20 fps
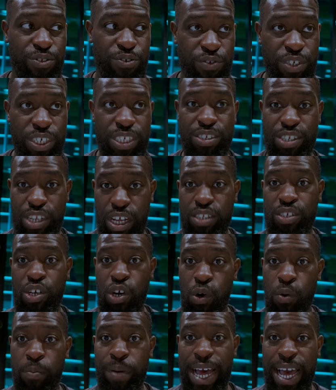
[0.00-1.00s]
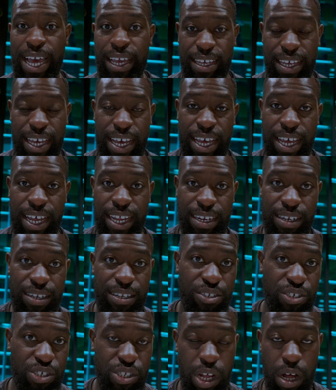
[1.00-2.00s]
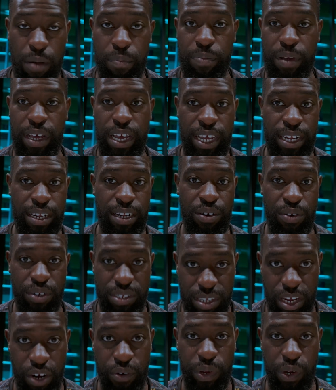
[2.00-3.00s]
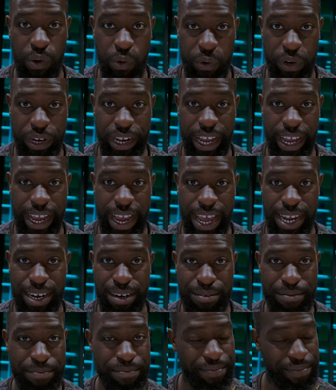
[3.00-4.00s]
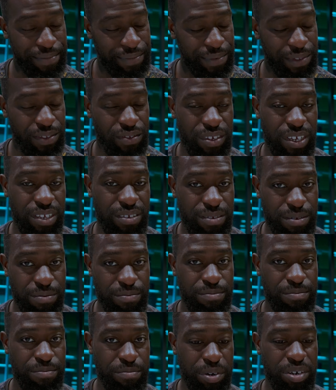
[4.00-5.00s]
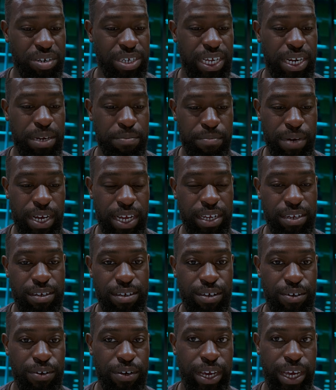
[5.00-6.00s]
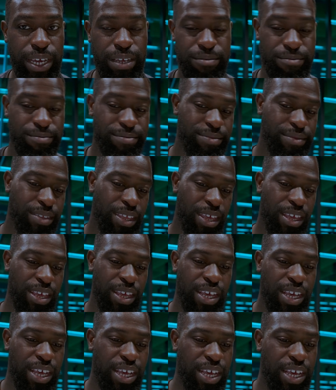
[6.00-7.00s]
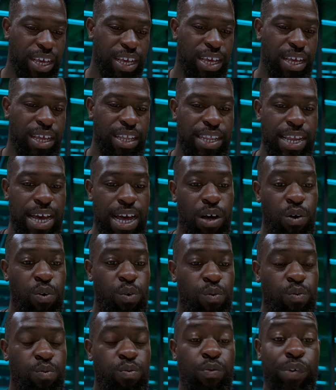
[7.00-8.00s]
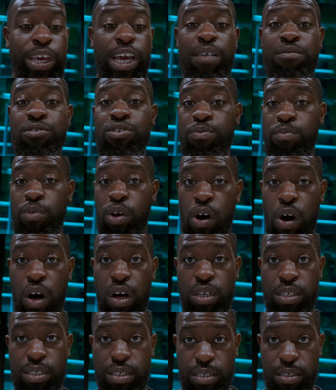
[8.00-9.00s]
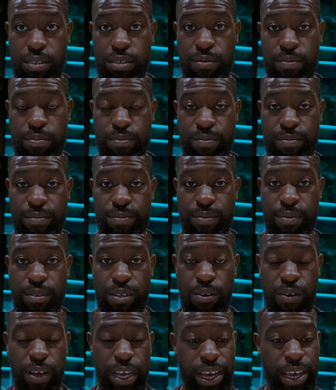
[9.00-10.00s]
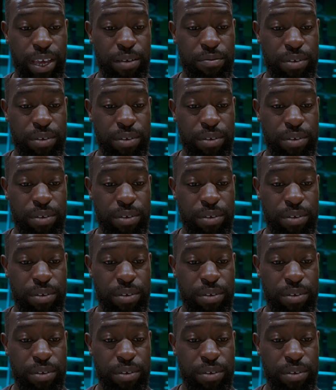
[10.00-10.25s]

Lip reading: just not go back and stop and start recording again. Just bear that in mind, okay? Now we have some cons, okay?